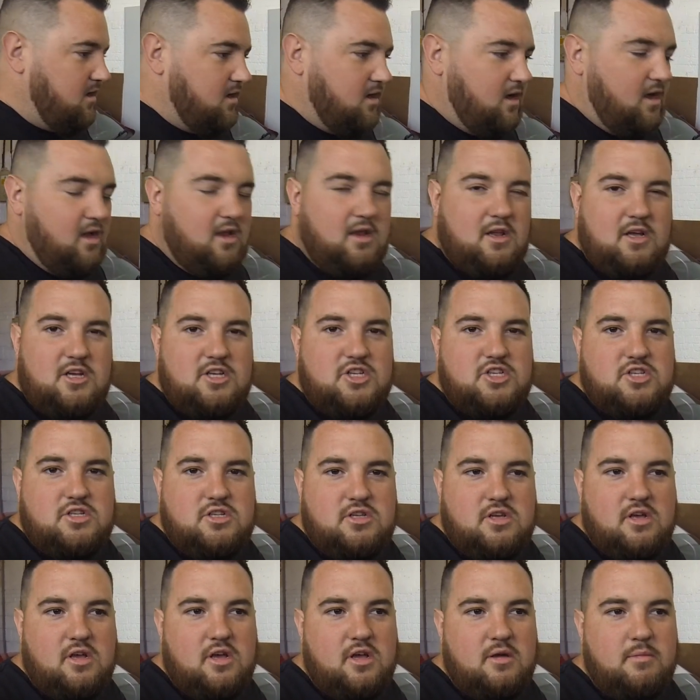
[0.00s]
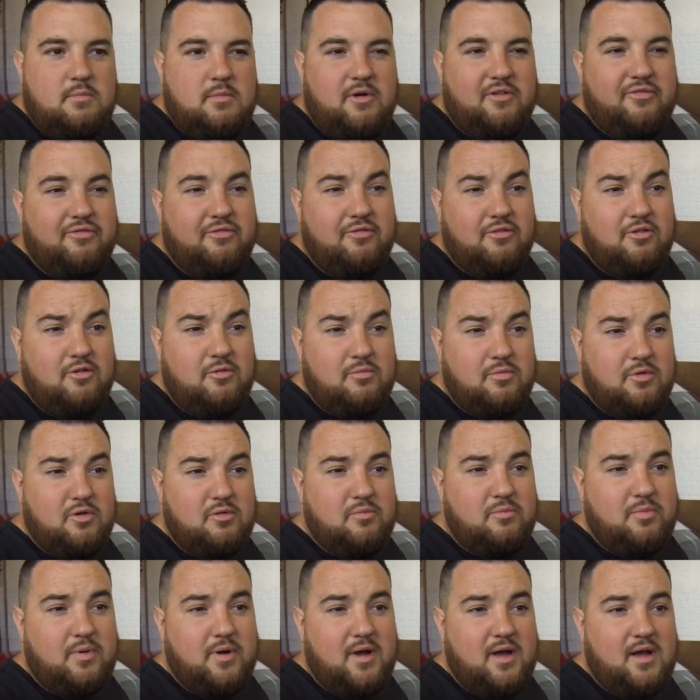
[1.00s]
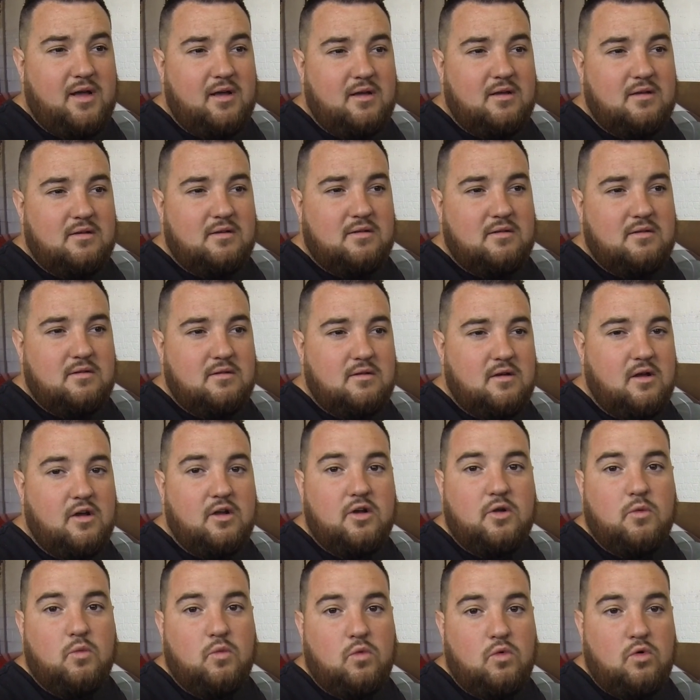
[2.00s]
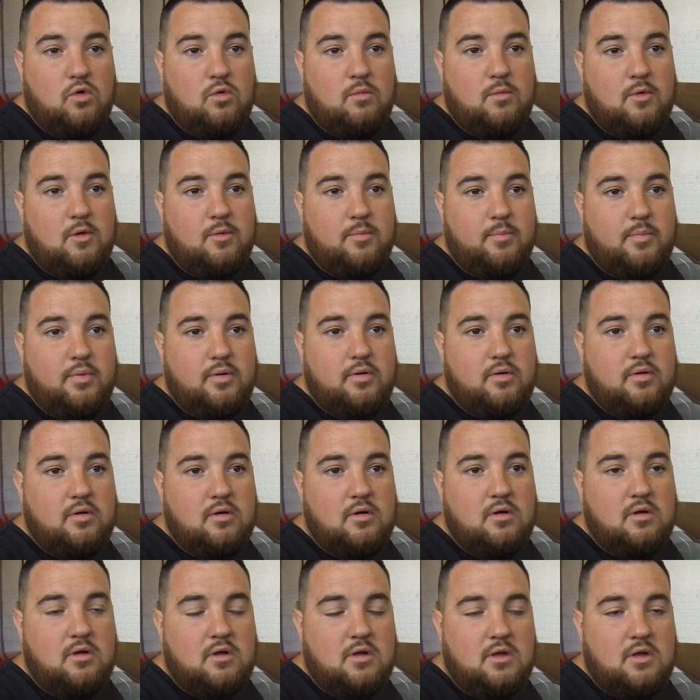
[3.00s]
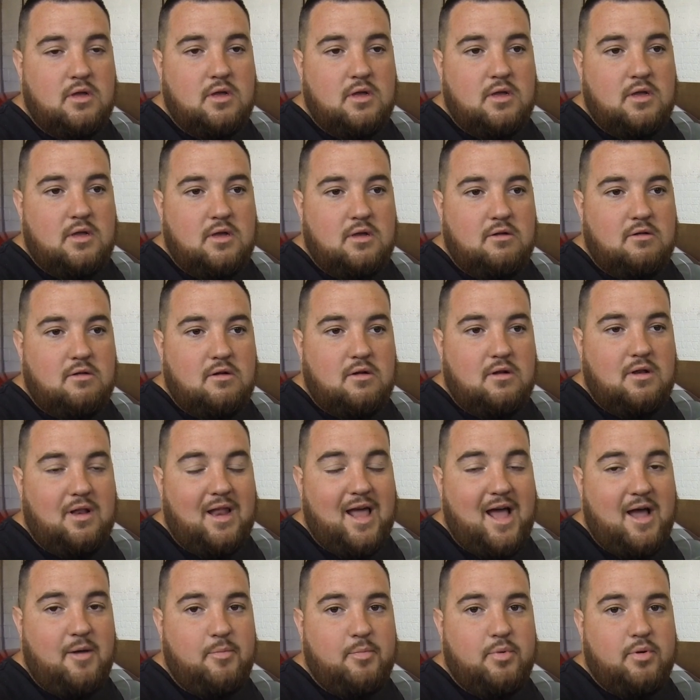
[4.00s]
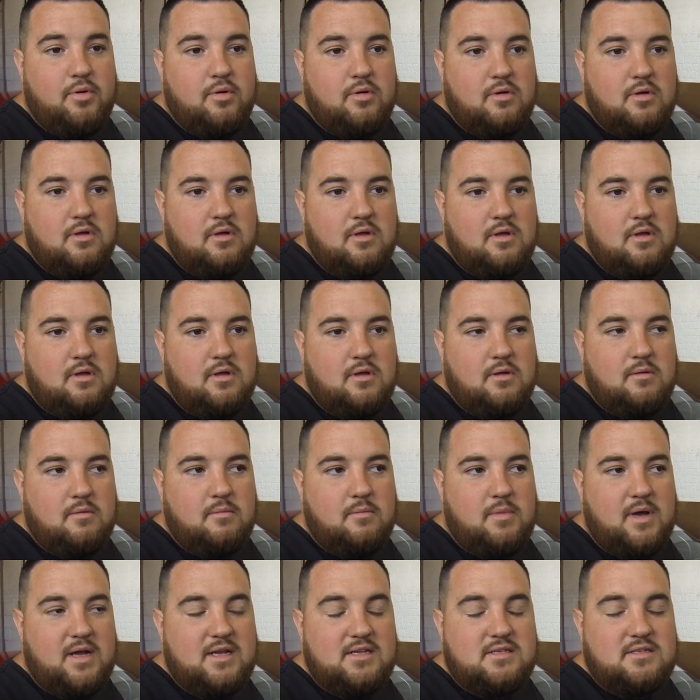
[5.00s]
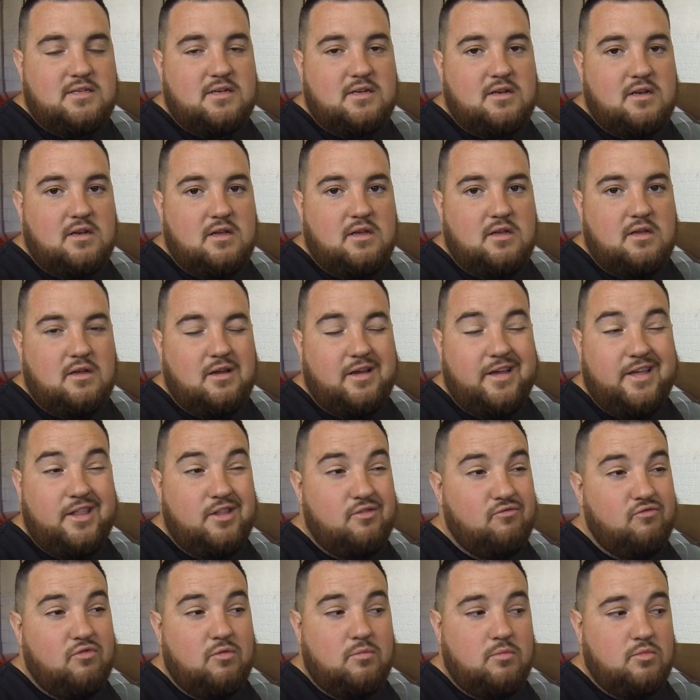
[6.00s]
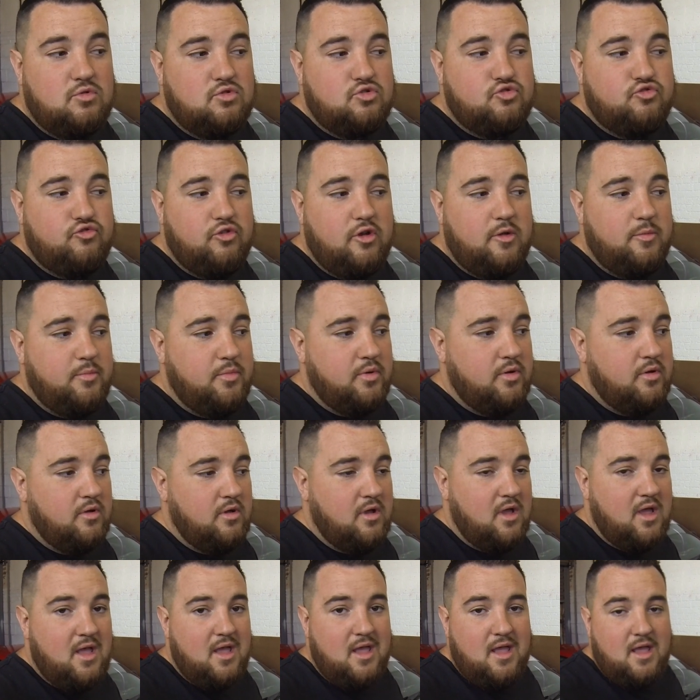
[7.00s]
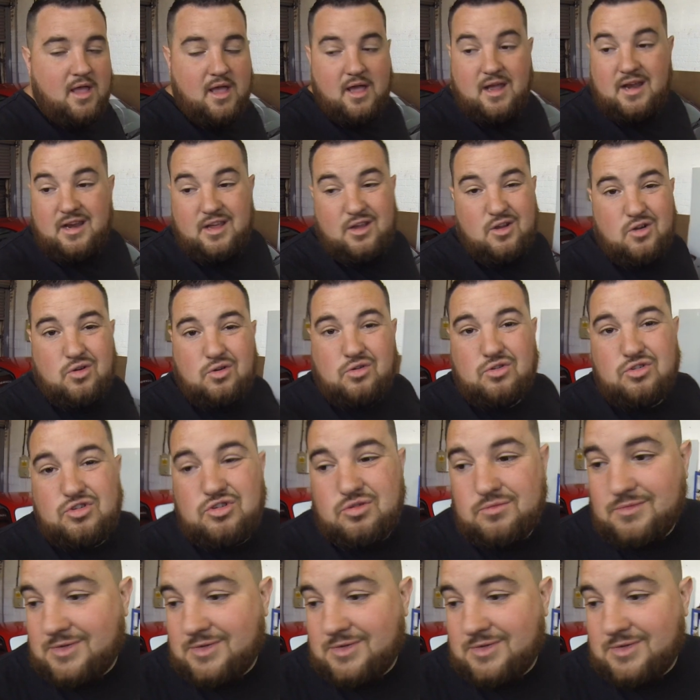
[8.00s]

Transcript: I lost my front bumper on a warm-up lap. Basically, I hit the rumble strip and it caused some